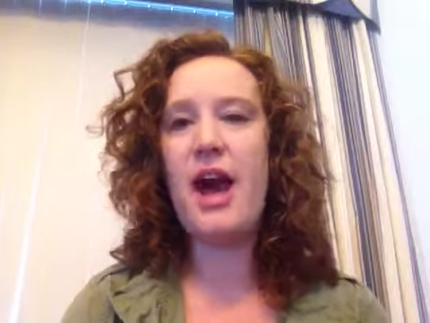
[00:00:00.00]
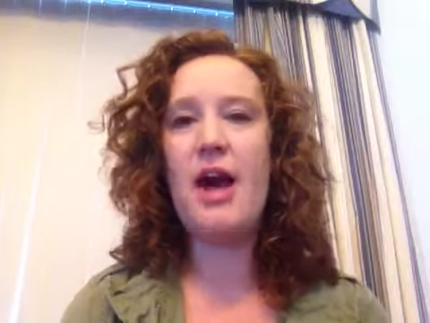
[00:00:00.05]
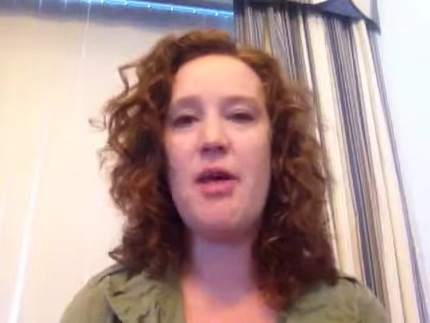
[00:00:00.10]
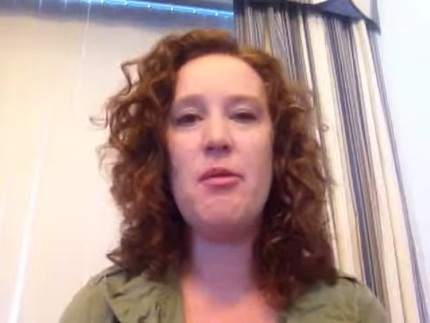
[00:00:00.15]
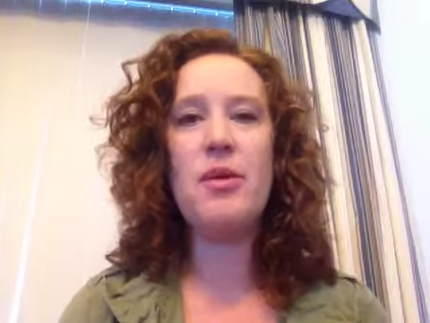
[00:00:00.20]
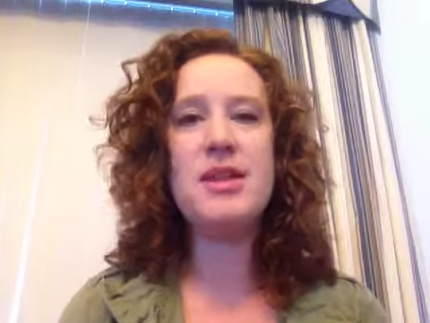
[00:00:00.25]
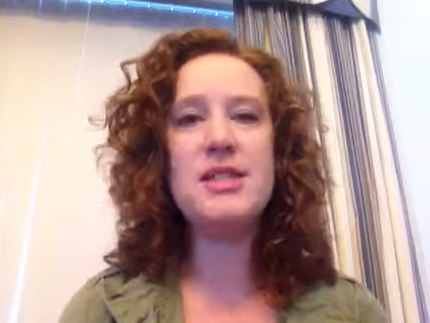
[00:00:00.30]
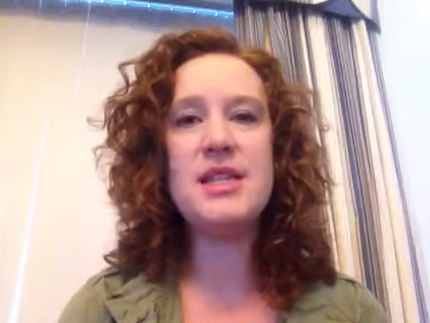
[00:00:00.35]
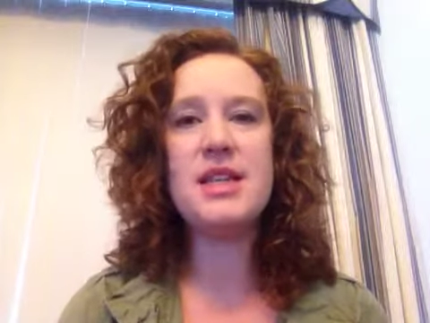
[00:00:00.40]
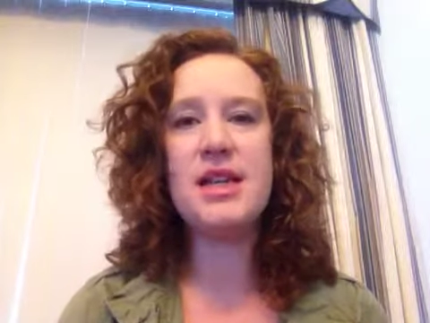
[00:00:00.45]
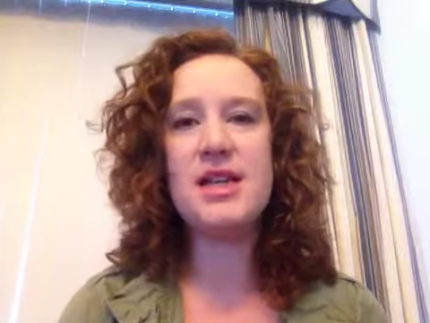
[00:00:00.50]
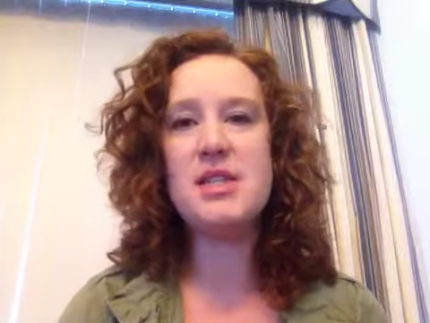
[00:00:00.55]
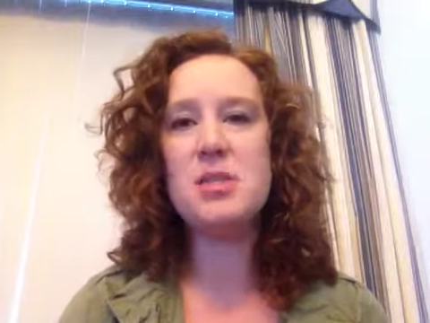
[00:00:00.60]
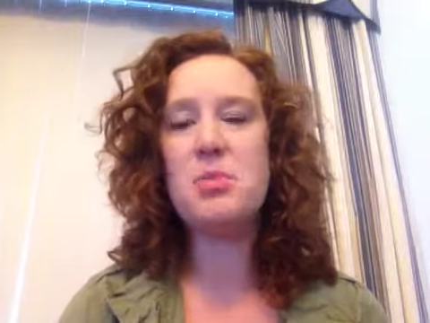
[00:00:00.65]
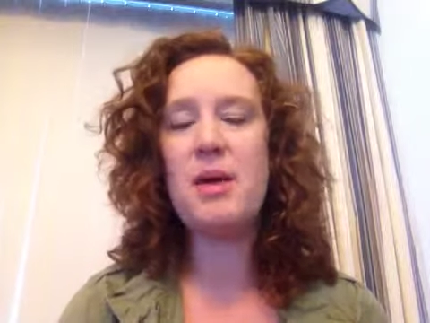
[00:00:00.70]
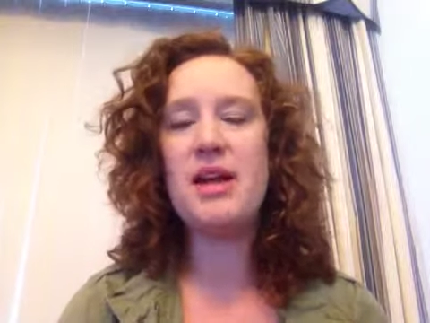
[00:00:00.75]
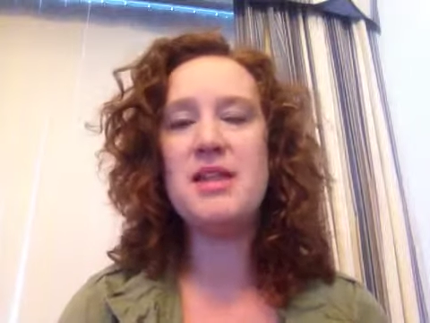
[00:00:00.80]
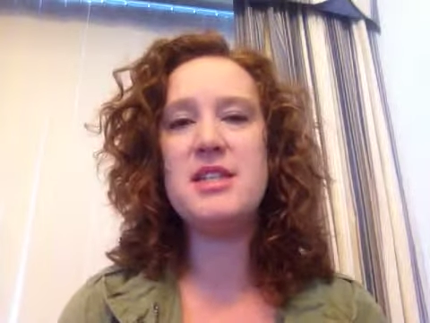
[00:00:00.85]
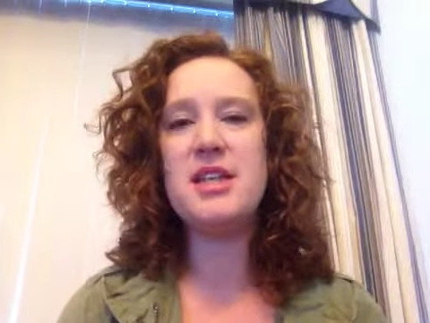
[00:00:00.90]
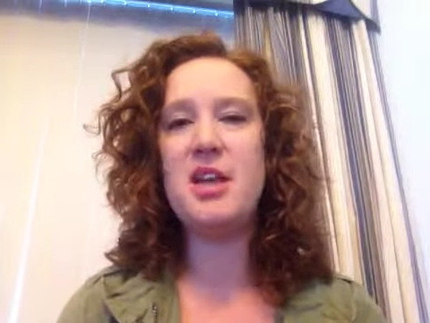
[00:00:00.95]
I wasn't
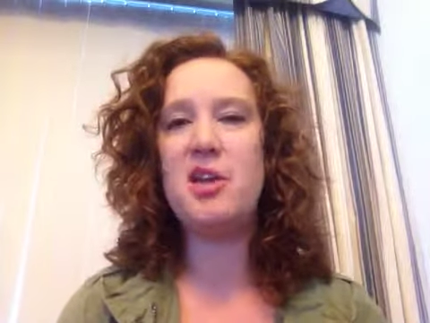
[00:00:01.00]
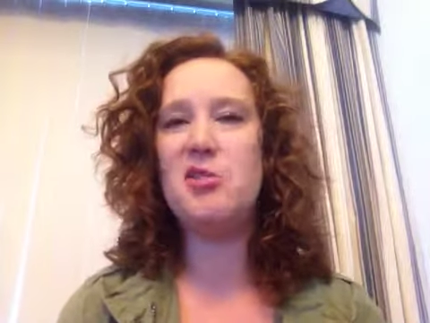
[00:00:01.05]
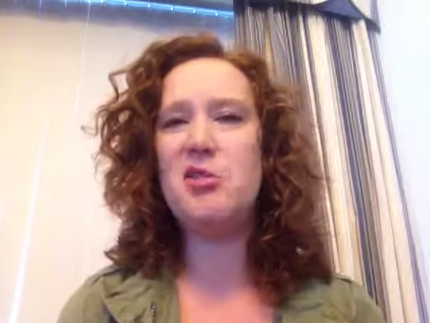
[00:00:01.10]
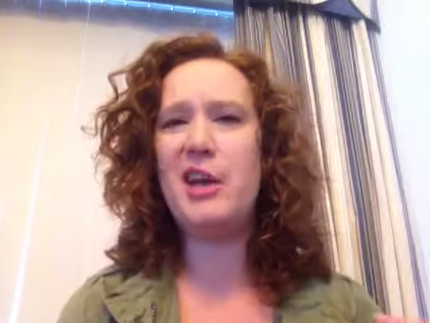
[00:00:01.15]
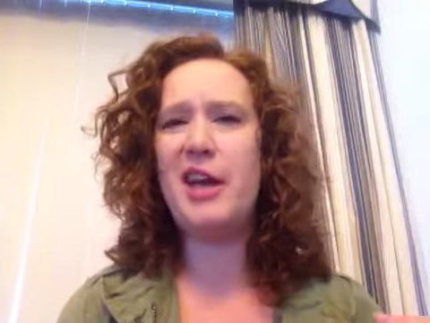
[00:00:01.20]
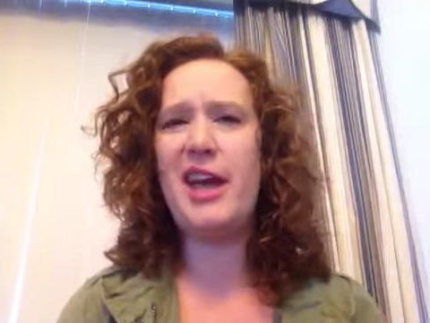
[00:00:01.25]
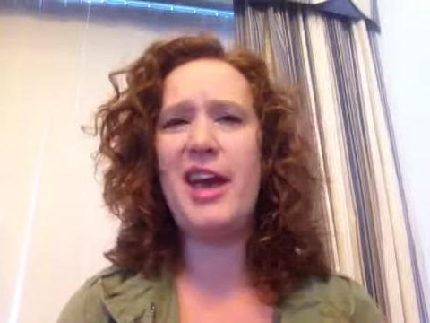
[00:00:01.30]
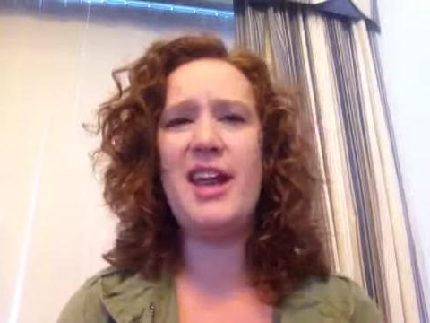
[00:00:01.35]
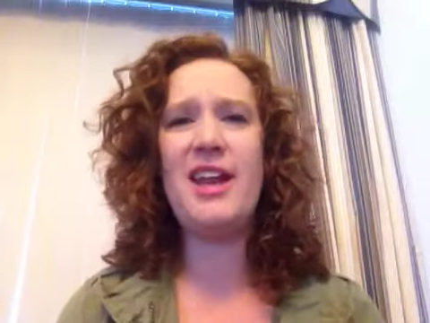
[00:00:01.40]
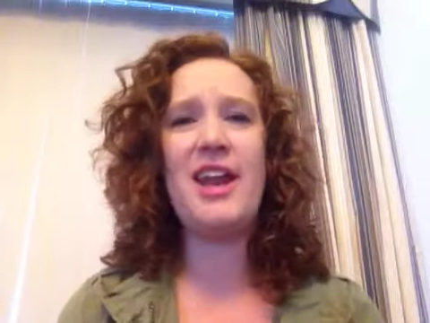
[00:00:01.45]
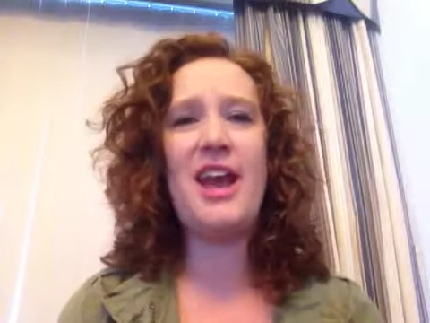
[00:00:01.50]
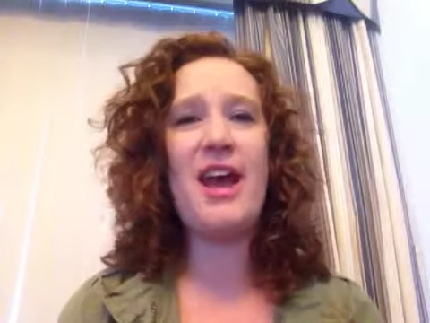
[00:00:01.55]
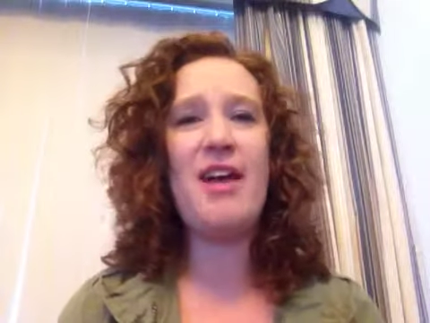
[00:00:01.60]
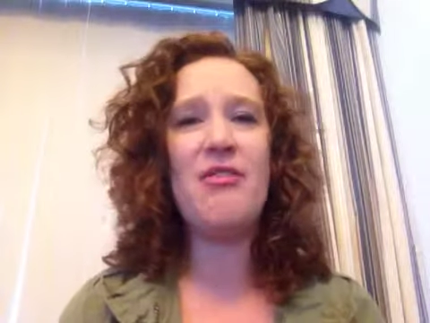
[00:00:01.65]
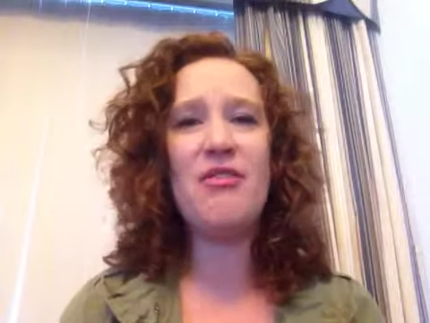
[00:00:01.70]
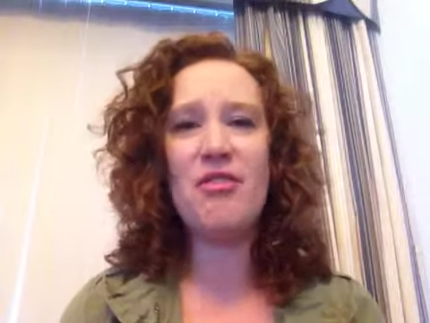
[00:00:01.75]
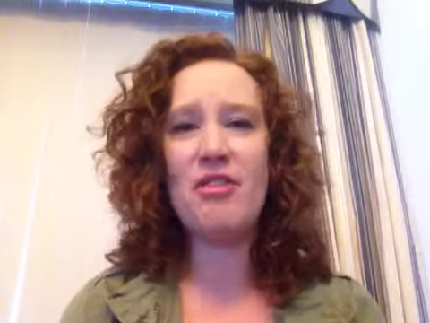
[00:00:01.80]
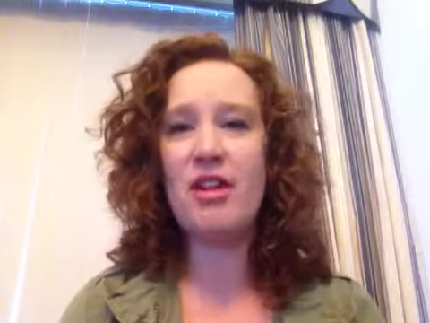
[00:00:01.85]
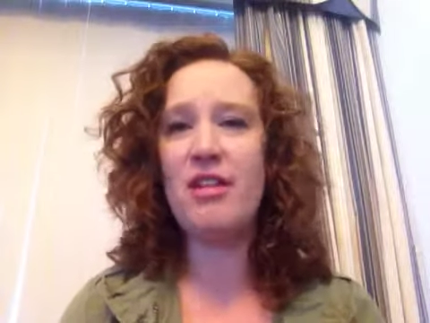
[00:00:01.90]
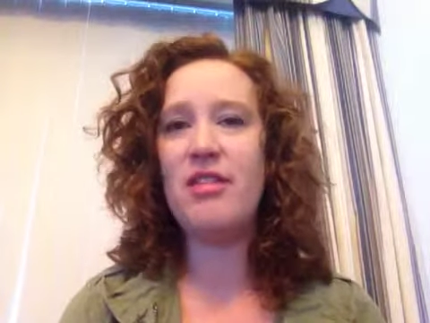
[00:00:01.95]
expecting you to get
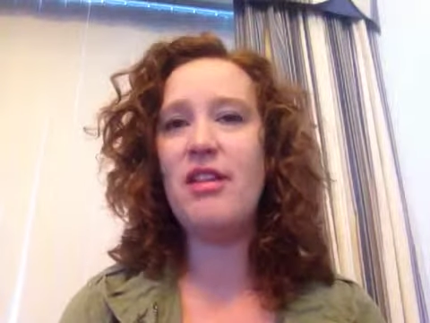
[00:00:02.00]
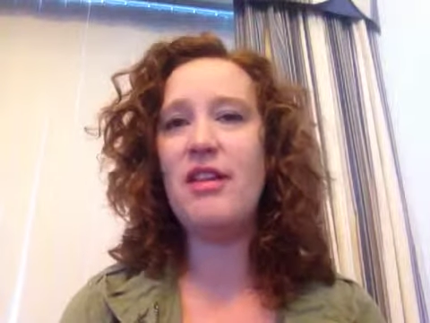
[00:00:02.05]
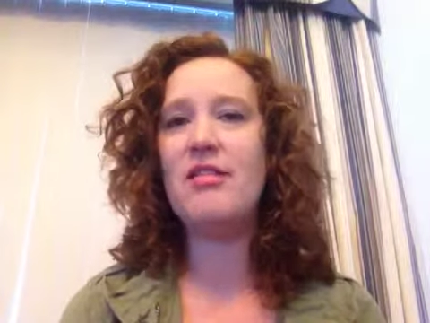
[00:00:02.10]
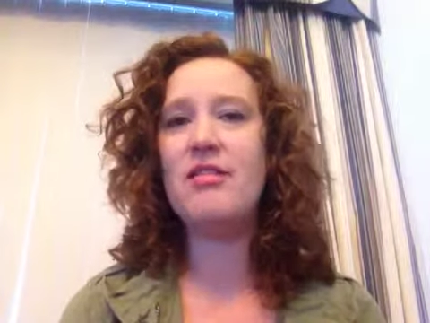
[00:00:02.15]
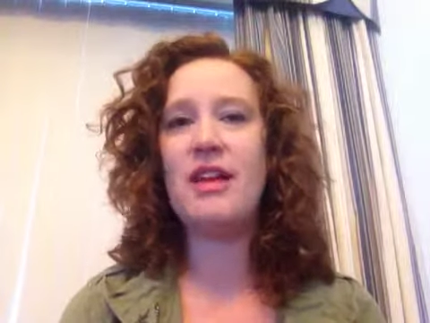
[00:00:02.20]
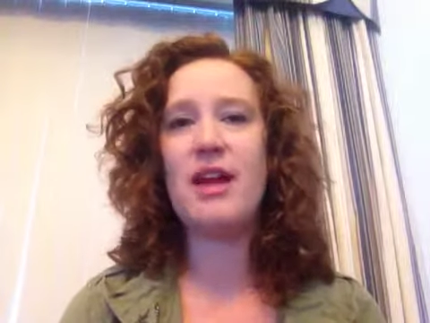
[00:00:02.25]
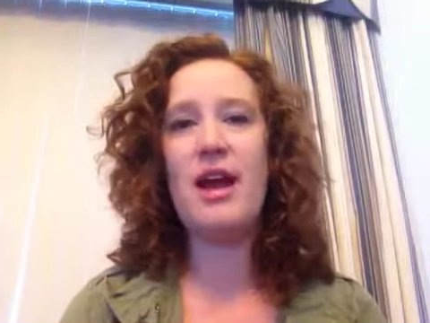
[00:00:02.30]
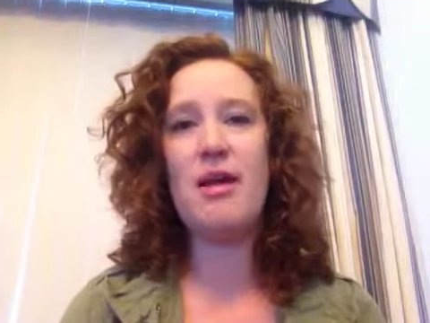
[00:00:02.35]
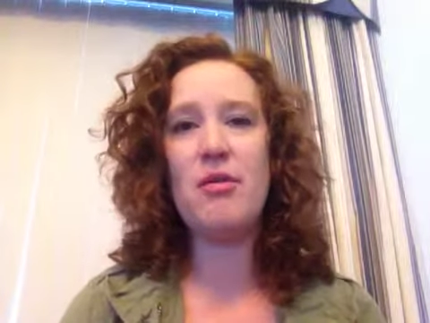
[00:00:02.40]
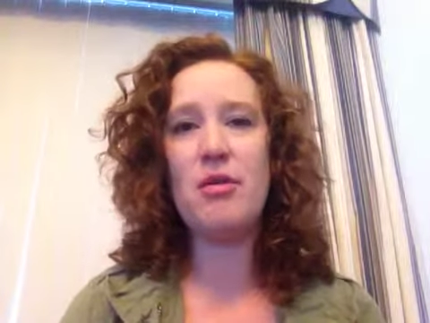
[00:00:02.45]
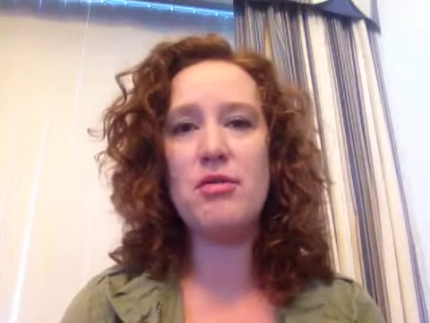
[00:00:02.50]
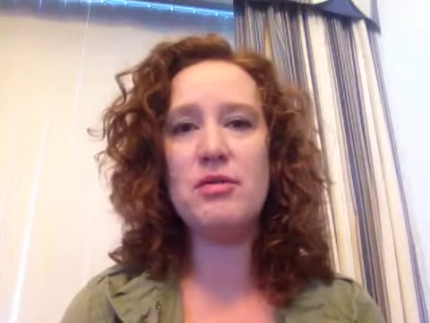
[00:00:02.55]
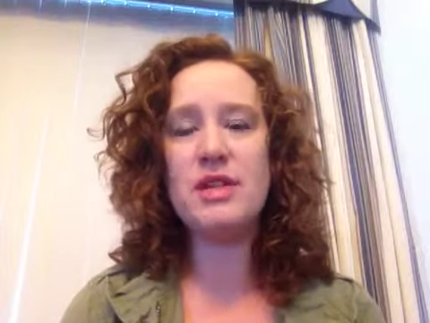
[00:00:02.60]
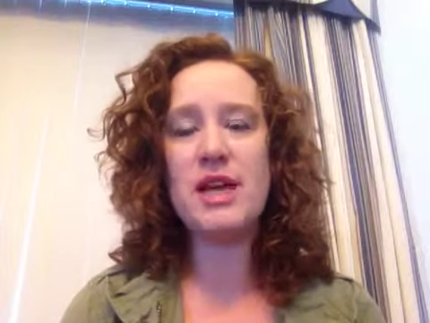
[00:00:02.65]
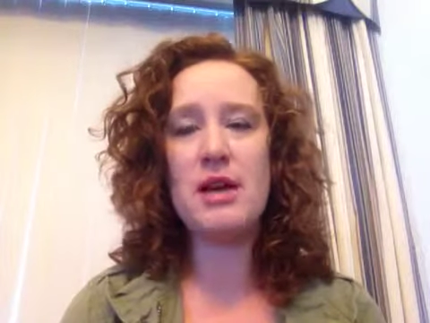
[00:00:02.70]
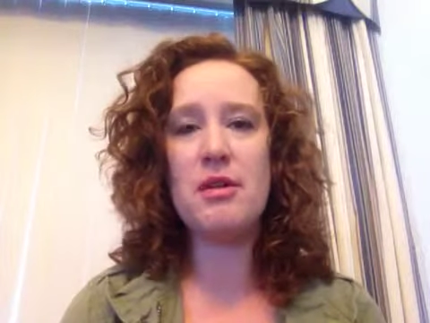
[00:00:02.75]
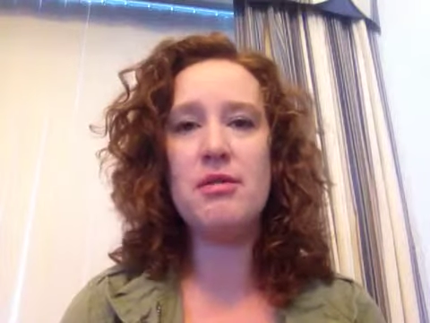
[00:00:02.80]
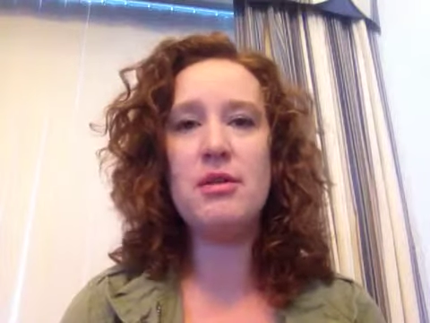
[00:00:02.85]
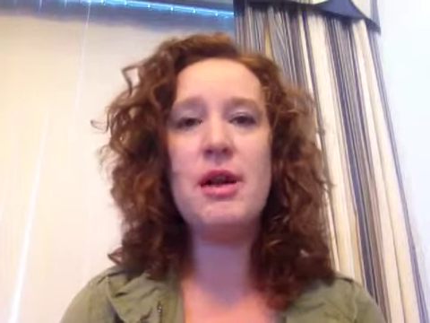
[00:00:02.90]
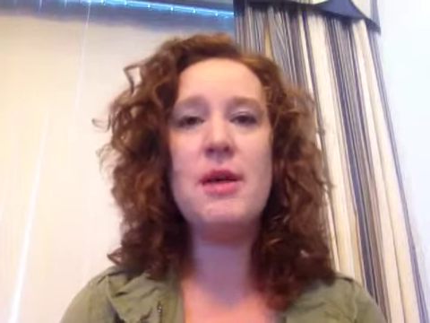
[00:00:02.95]
everything that I wrote
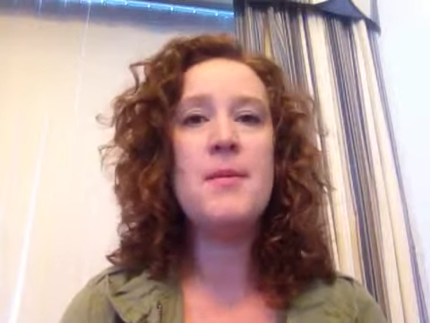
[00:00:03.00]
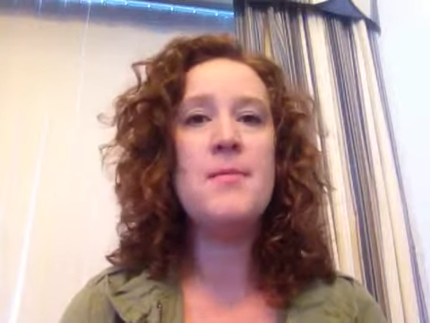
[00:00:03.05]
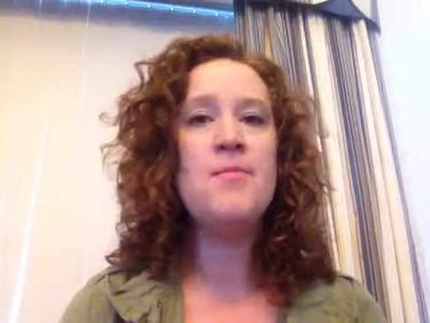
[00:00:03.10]
down.